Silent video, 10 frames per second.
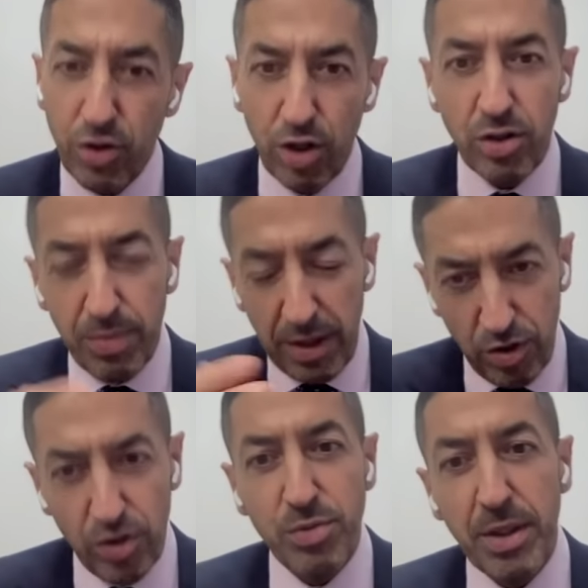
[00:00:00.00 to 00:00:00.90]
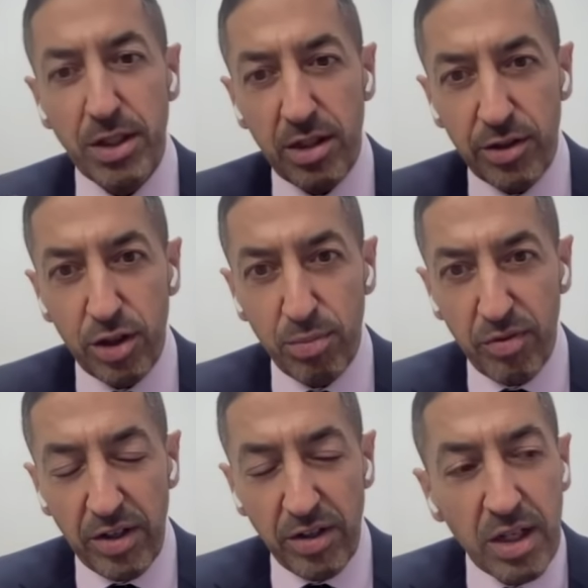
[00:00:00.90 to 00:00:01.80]
their doctor, by their nurse, by their clinical
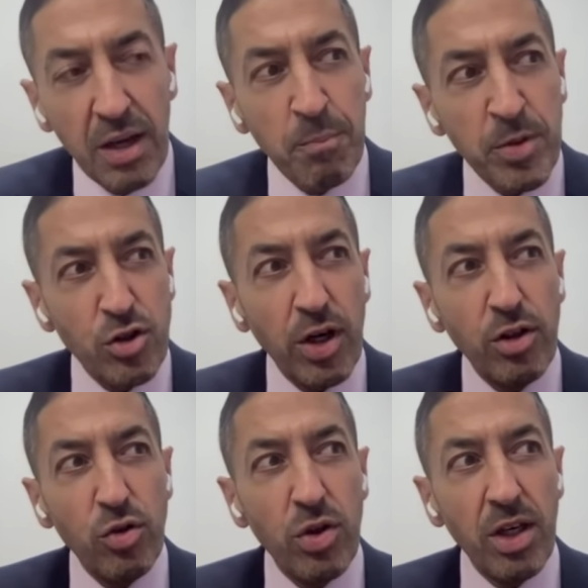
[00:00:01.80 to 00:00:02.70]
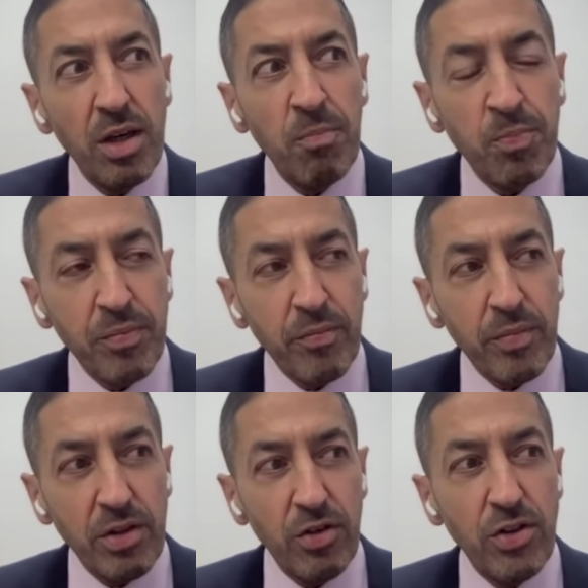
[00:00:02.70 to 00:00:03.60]
provider. So I do think
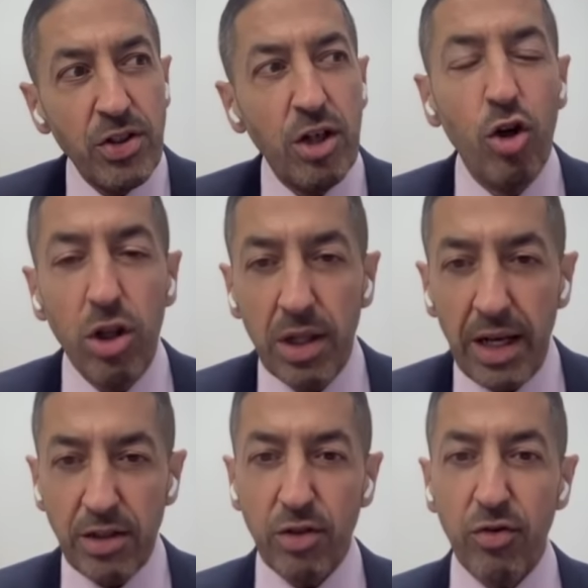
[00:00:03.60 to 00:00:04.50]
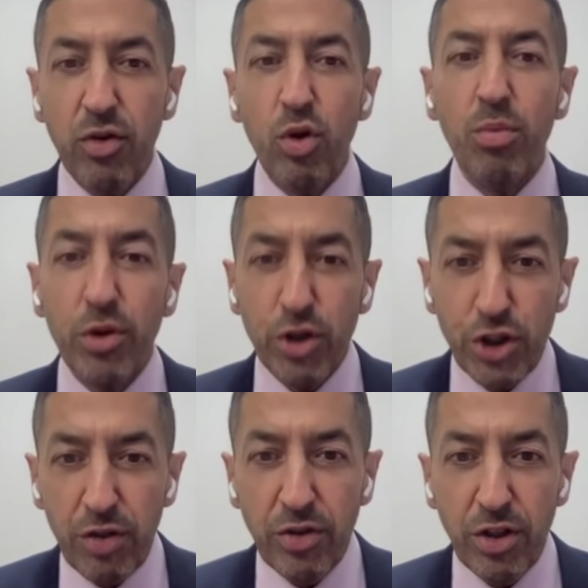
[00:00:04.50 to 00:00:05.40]
there is a collective global
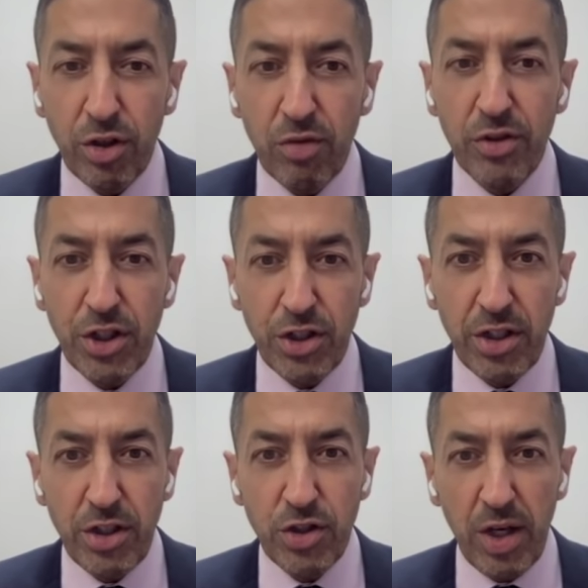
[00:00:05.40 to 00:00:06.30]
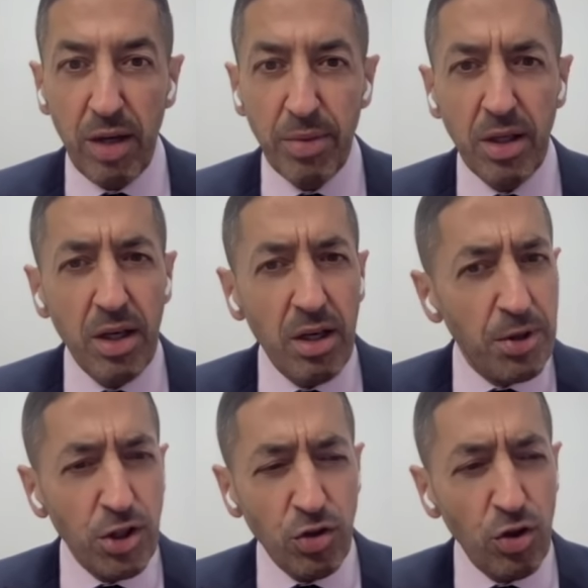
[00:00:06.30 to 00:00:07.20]
shift in the conversation that needs to happen.
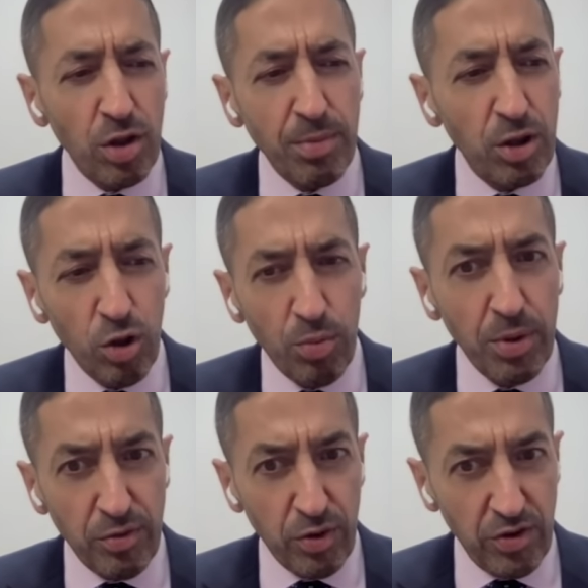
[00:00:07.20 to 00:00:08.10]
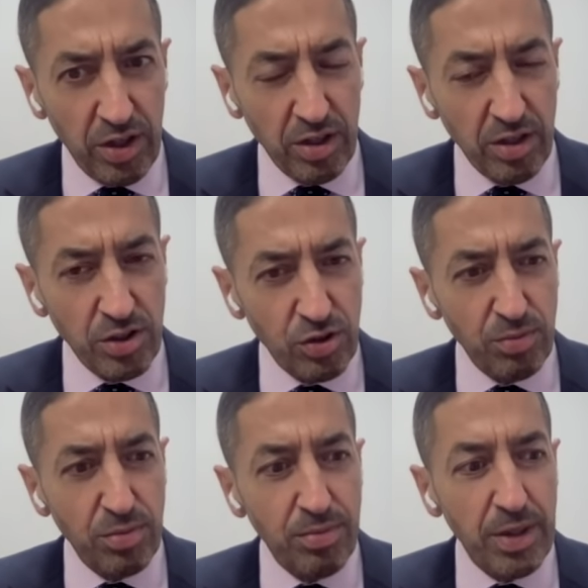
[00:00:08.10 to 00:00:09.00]
But just to talk about globally for a second,
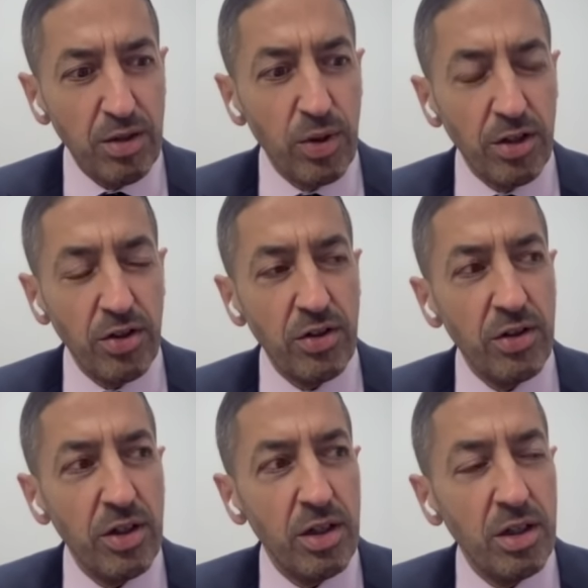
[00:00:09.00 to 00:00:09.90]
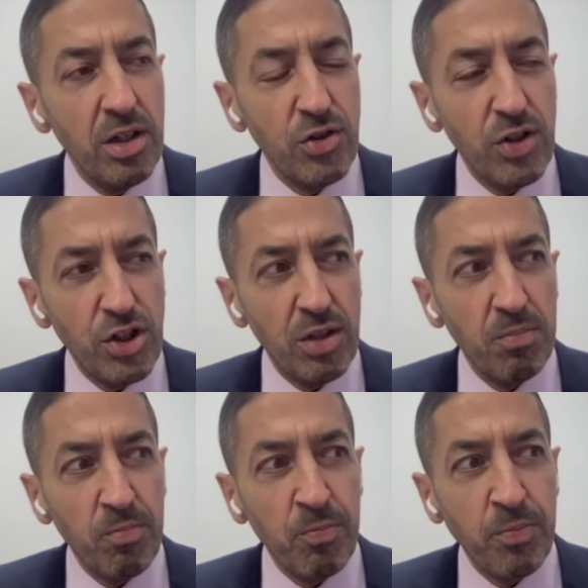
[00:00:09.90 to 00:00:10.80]
just to make one other
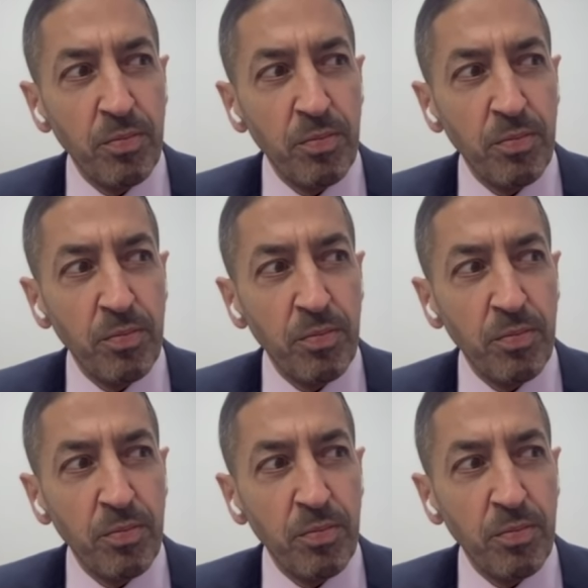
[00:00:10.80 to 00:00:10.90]
illustration,